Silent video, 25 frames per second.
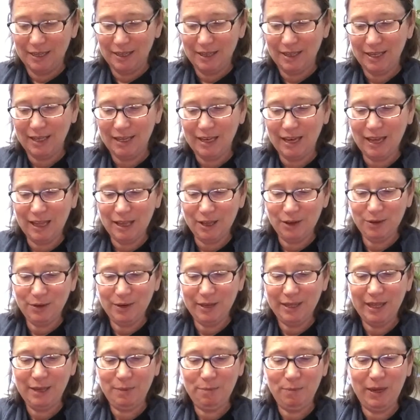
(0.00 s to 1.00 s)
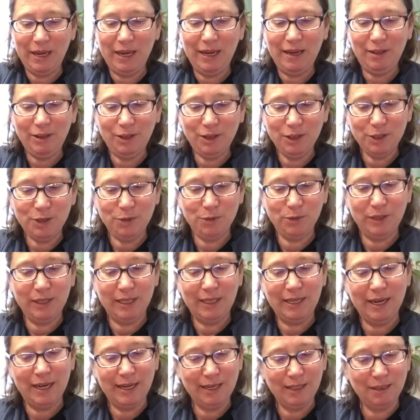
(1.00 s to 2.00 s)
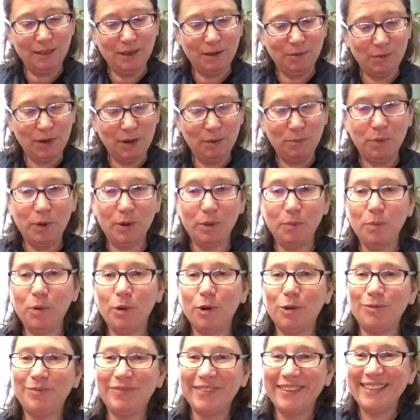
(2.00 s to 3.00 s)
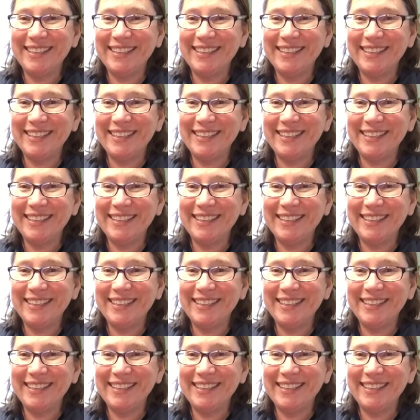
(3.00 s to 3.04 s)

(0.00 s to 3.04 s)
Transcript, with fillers: The yellow and the pink looks really nice on my purple.